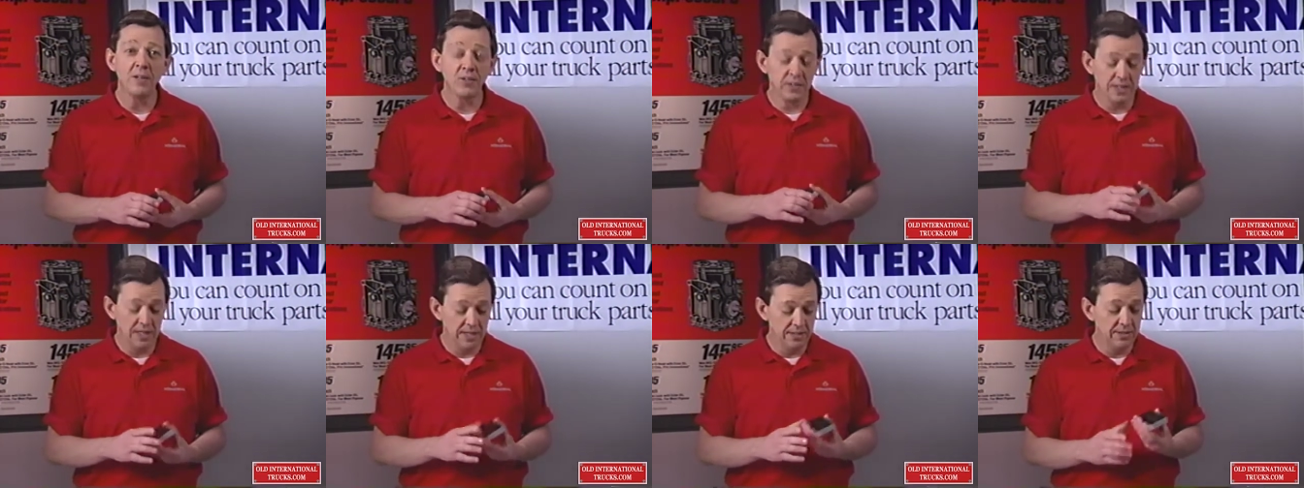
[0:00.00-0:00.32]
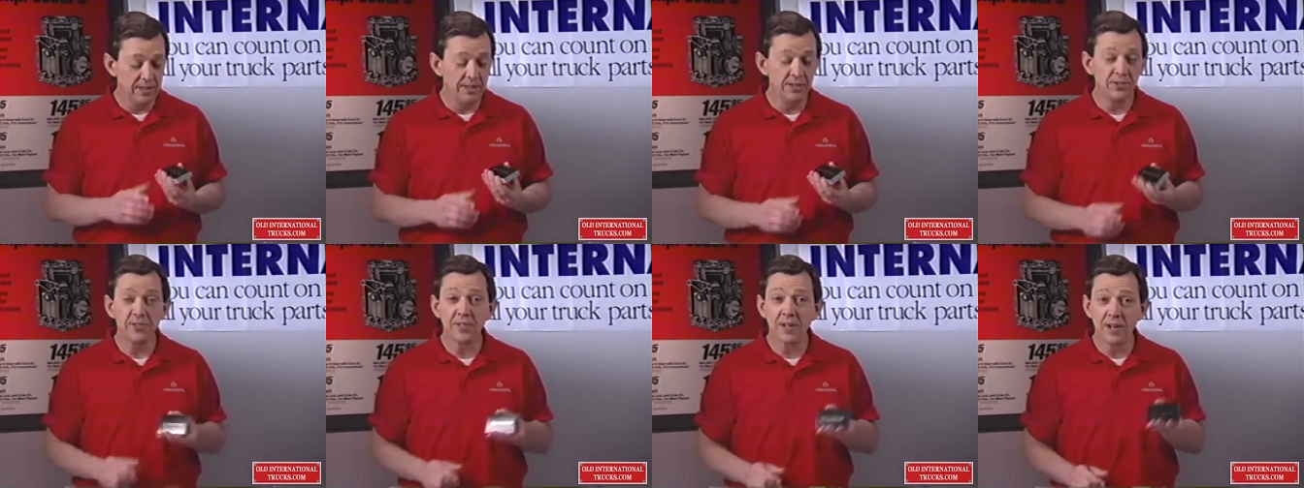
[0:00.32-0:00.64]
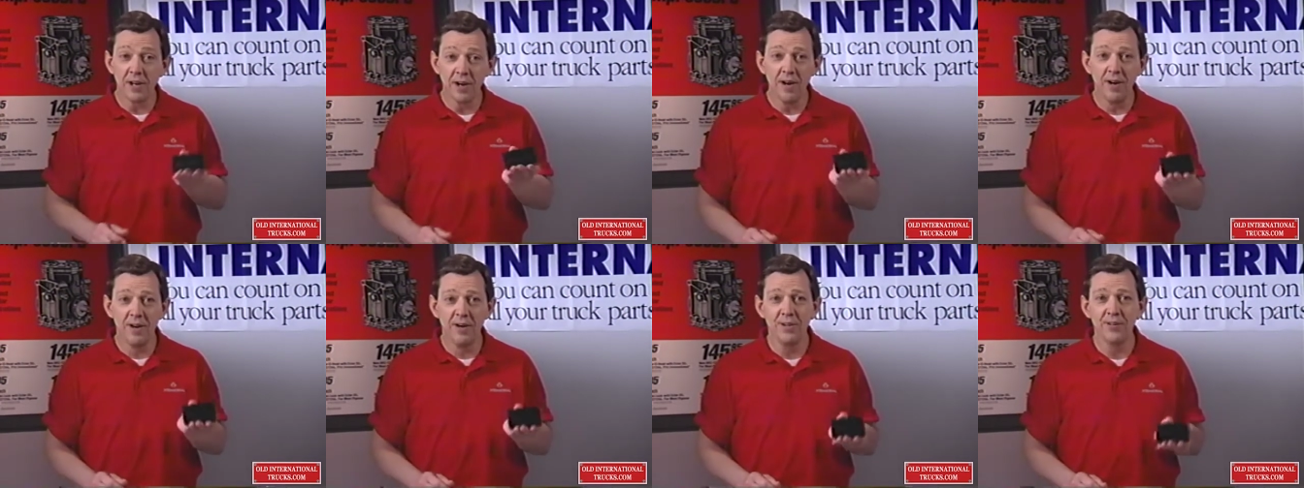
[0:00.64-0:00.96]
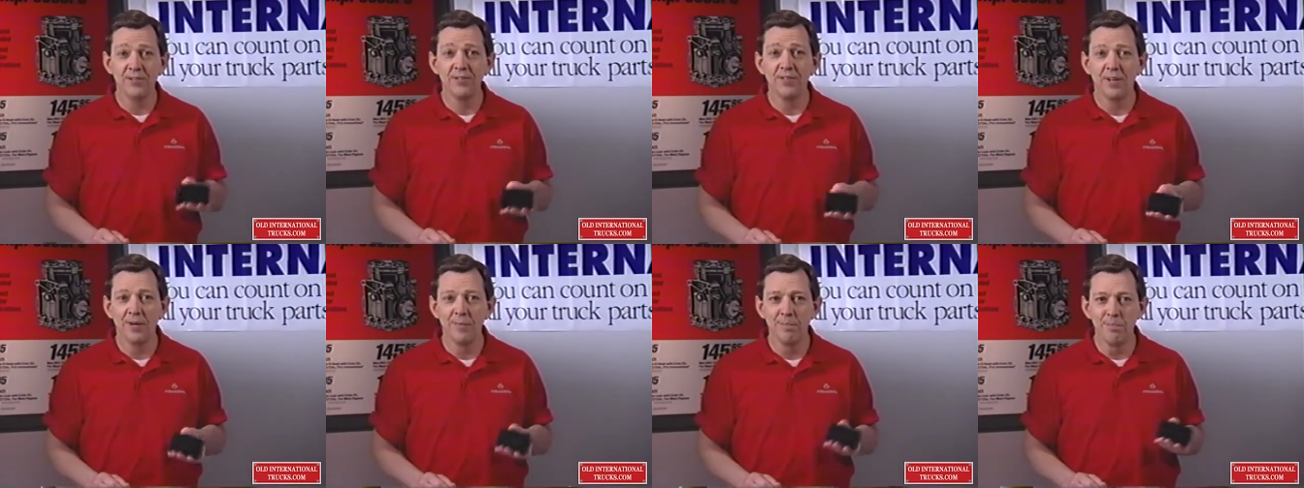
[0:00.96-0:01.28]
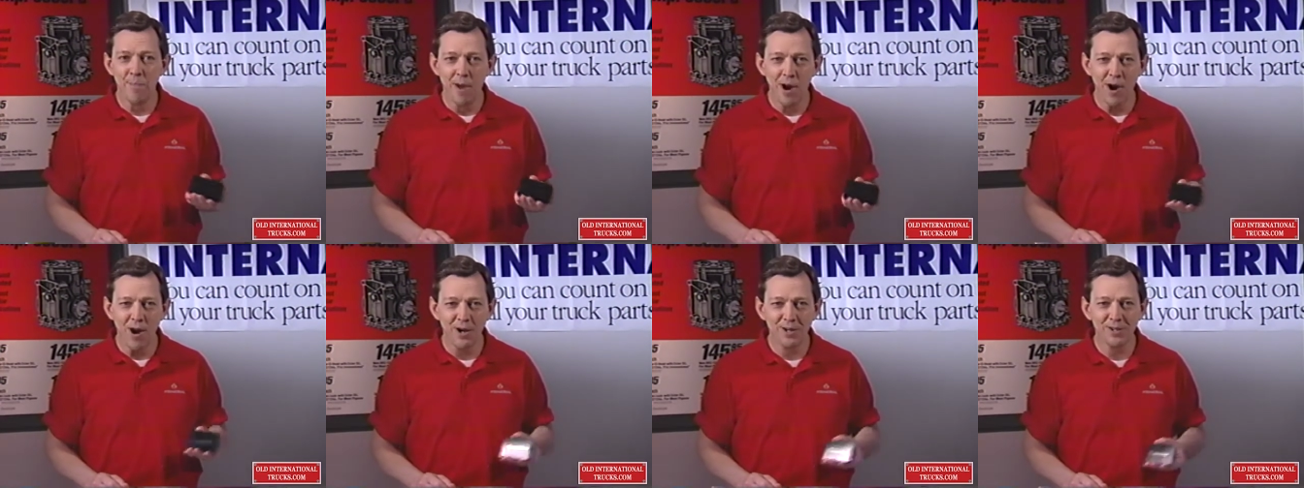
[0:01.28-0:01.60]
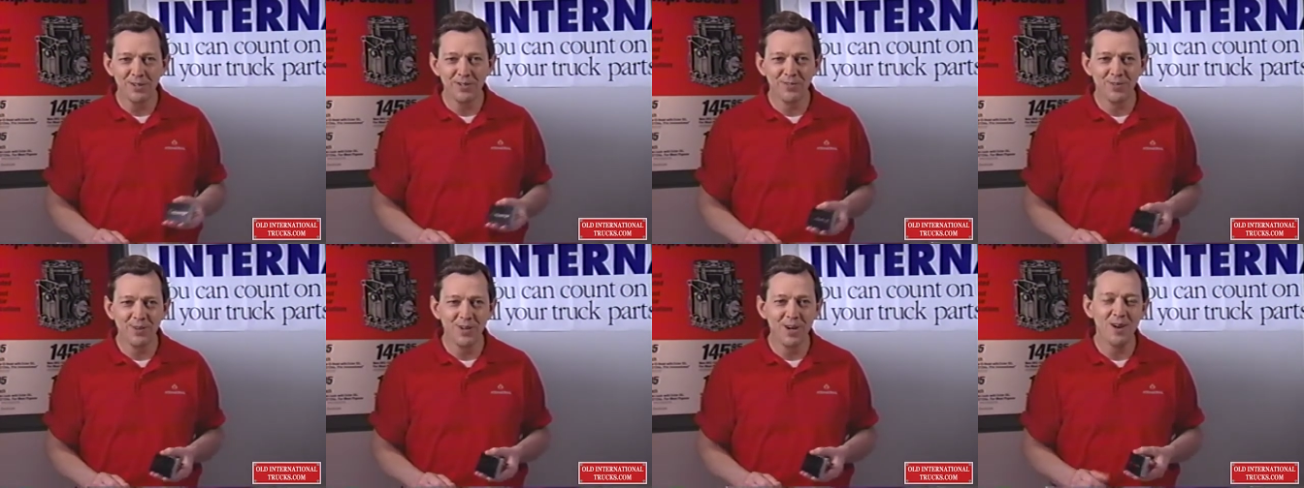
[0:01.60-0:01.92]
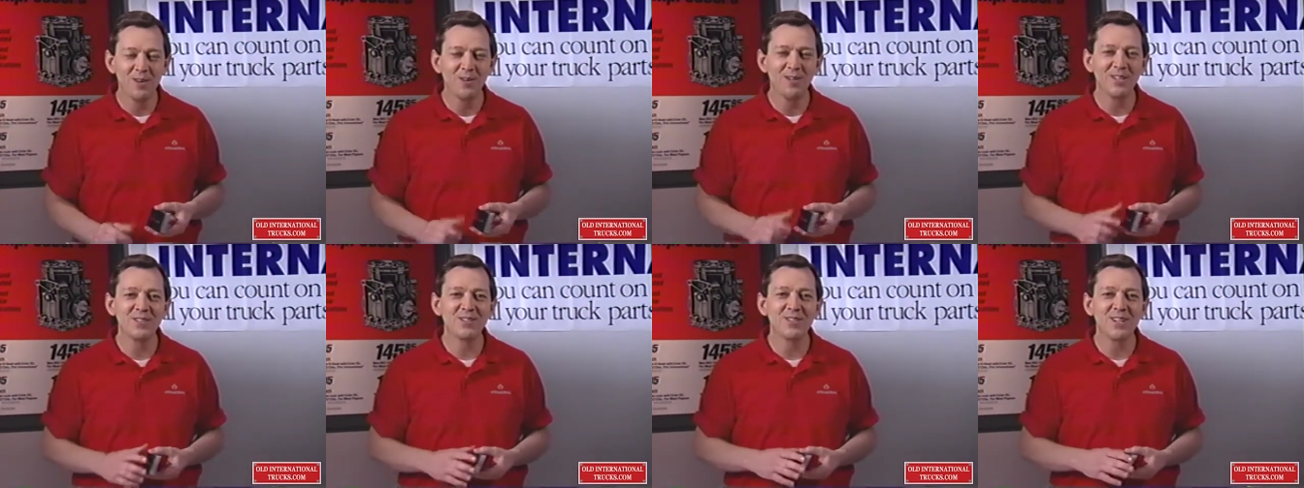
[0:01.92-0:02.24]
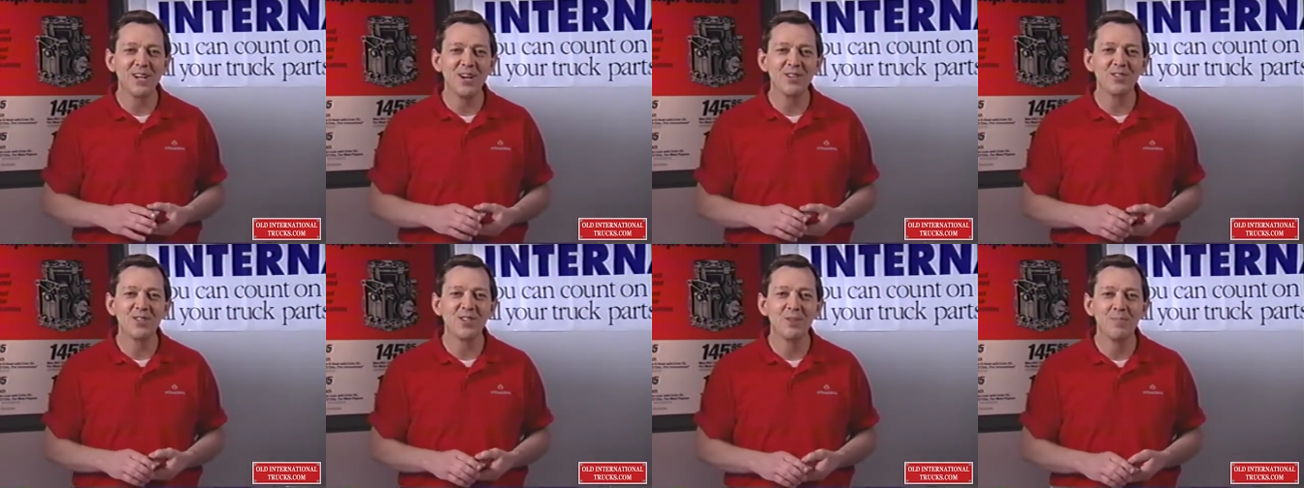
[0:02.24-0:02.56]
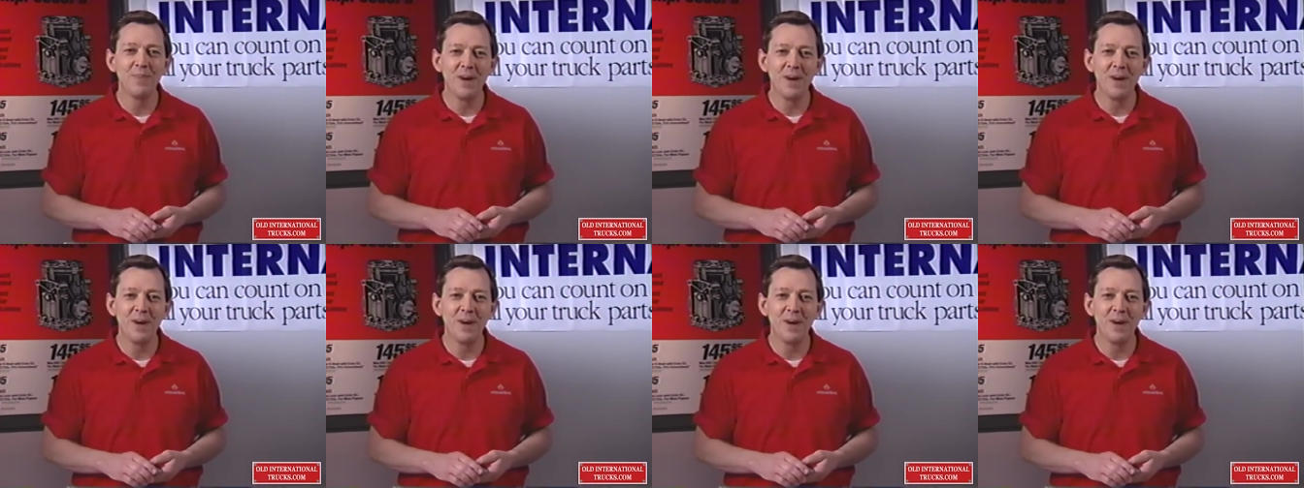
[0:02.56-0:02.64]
say these cards are marked for our discussion